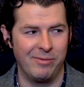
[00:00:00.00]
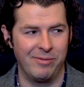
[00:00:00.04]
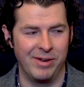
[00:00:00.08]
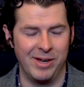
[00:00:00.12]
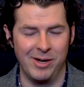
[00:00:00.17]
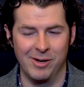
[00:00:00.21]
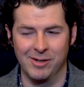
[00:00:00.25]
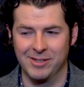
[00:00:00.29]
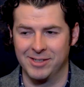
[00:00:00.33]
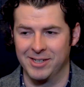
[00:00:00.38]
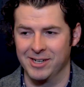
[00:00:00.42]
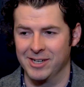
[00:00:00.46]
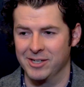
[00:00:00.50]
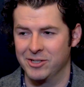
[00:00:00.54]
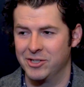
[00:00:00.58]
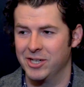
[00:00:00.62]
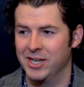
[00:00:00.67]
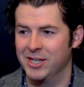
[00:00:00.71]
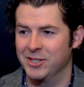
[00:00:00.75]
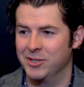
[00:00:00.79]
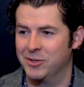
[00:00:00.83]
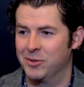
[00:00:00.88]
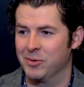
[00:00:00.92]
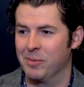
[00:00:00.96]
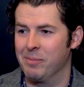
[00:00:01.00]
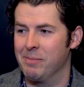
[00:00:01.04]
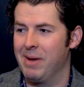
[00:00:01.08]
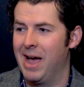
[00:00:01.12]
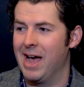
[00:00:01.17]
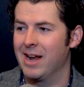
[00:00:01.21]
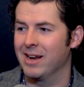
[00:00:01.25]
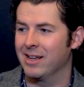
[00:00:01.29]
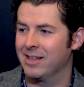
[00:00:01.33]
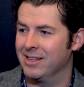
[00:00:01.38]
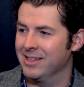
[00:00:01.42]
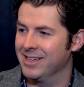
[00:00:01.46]
video is going to change
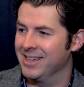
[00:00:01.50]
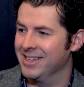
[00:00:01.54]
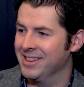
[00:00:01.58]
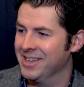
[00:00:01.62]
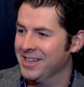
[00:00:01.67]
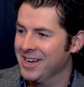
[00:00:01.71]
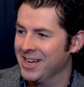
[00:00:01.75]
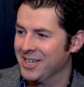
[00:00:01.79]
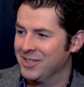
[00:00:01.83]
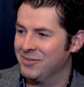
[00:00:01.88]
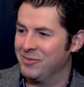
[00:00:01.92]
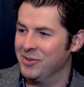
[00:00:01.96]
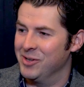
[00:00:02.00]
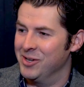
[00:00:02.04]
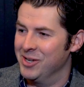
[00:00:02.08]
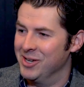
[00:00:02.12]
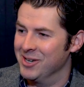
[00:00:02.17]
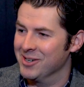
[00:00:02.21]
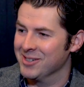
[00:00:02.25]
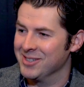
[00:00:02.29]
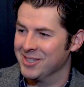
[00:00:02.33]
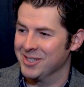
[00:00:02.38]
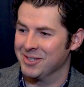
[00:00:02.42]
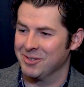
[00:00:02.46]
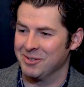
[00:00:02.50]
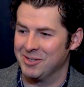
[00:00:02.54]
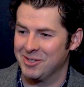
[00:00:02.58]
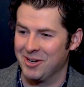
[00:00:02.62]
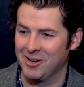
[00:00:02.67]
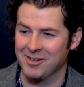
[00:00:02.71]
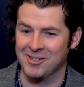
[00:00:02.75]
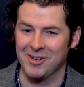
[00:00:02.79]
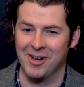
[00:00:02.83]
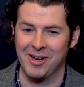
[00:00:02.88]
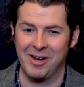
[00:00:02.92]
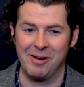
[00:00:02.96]
dramatically in the next few years as we
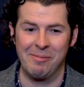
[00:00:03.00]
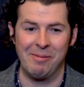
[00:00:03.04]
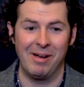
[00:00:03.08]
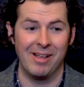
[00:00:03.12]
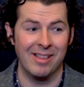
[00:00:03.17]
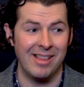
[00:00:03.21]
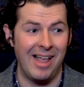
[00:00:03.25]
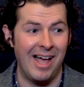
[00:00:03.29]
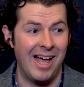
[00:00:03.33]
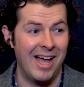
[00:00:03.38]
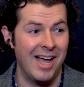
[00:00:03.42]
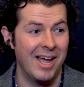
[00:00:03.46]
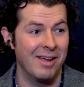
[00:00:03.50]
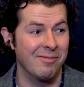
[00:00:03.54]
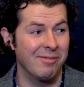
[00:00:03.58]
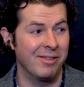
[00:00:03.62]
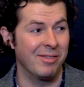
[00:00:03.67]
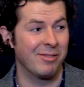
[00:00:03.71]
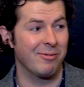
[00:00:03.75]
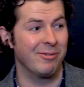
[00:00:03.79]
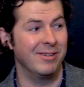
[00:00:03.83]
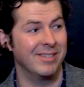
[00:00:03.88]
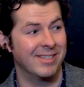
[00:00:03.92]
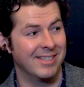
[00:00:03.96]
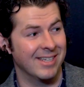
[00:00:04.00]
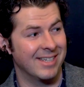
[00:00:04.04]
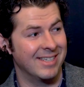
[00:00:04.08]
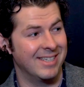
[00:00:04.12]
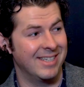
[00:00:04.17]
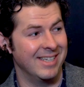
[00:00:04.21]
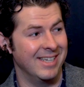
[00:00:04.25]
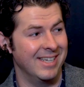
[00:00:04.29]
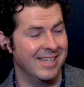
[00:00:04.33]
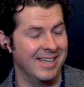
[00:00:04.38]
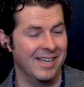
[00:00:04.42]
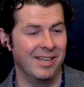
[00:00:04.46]
start talking about live and
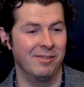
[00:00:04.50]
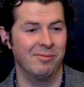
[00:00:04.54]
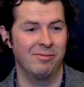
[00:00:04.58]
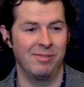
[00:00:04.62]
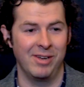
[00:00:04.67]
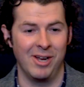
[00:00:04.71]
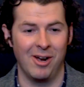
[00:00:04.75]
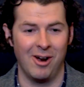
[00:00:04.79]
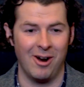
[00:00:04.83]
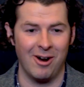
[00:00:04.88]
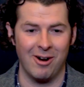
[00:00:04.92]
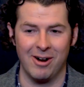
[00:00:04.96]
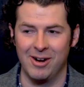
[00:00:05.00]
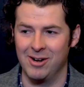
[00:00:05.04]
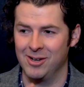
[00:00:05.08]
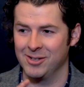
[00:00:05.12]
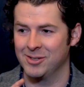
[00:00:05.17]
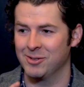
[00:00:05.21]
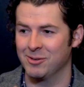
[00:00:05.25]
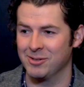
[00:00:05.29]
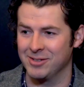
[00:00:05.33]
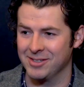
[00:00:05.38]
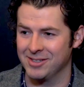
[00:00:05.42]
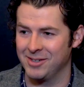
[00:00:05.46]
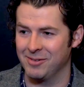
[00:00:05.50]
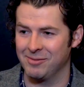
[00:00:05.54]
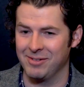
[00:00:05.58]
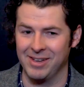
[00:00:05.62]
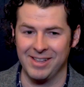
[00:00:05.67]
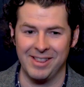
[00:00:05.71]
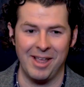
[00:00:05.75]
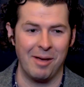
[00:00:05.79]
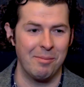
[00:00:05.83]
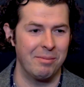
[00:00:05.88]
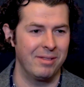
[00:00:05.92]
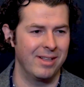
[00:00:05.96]
360 and VR and all sorts of stuff
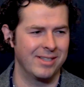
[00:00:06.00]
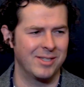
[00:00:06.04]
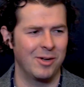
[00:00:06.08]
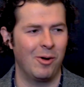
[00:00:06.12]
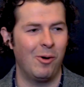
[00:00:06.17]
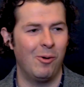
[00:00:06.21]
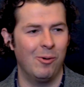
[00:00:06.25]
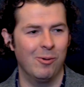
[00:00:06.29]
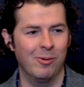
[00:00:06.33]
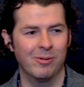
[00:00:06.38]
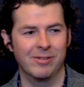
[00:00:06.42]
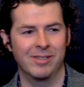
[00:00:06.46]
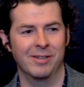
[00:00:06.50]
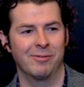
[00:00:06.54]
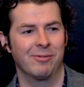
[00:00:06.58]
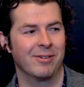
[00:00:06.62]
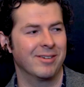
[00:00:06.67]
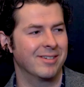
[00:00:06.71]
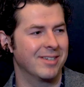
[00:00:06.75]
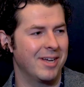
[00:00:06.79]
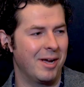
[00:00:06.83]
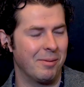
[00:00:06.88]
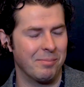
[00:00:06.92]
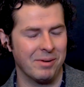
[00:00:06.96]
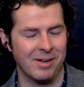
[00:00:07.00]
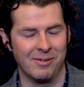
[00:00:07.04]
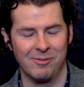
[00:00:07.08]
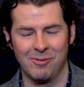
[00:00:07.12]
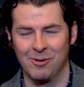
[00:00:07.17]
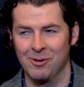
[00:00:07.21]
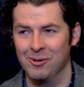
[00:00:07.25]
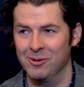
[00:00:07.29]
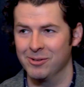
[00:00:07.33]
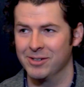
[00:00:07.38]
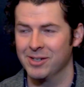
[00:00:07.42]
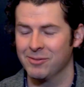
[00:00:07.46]
like that. But that's a whole different topic
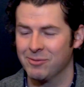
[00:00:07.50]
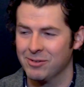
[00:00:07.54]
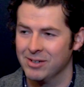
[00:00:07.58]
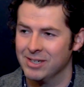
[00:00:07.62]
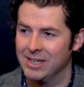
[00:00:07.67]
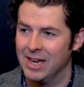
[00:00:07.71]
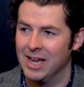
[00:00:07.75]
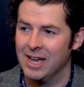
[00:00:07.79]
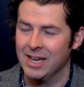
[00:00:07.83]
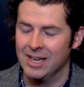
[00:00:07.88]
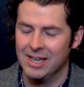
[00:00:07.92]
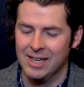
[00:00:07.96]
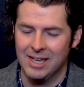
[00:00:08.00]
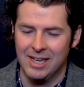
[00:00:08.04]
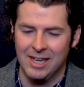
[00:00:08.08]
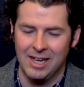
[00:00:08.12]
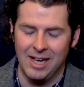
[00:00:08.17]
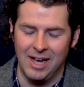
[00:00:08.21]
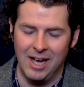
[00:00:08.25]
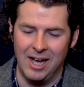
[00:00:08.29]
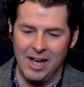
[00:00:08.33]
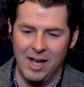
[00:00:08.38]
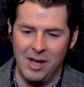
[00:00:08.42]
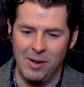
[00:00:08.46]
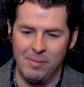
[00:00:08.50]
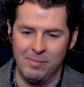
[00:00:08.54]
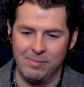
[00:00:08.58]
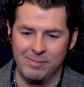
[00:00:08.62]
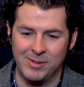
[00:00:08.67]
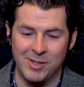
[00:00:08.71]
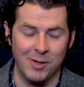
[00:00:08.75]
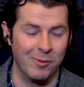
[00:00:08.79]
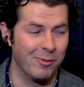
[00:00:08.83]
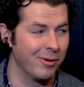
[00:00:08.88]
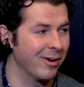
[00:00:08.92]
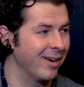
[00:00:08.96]
for a whole different day.
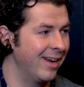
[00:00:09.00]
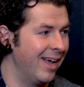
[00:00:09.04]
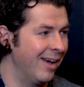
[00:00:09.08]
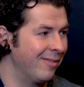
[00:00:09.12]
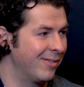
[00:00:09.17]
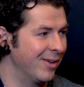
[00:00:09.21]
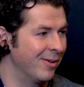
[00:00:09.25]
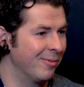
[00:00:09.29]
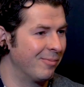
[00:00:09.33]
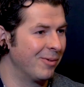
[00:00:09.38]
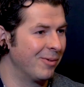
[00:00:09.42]
So we're going to have to